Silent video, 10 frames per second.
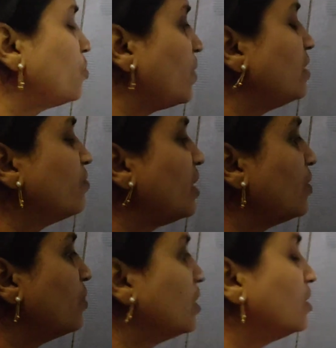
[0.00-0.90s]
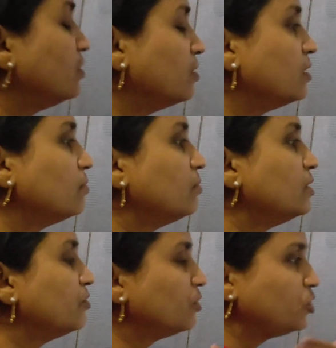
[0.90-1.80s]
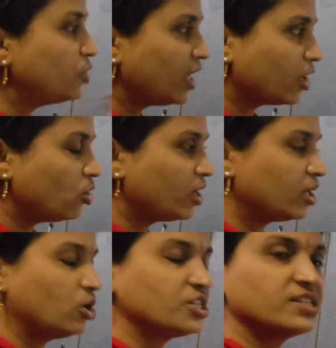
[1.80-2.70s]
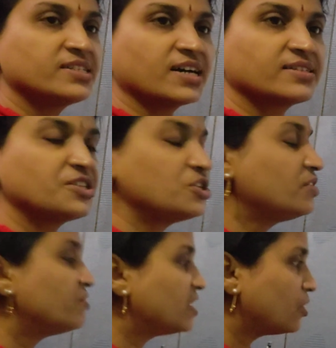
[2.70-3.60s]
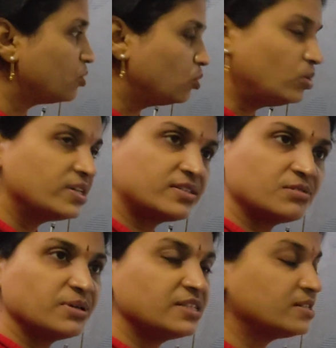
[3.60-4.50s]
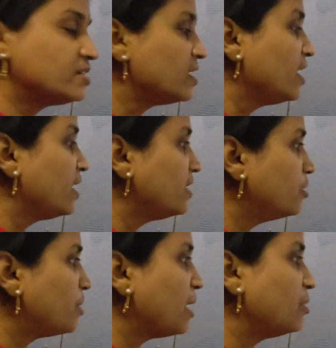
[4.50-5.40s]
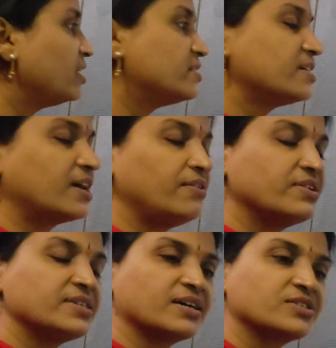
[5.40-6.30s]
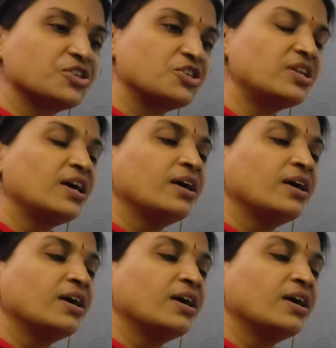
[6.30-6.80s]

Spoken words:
then during ecological succession, if there are no disturbances in the primary and secondary succession,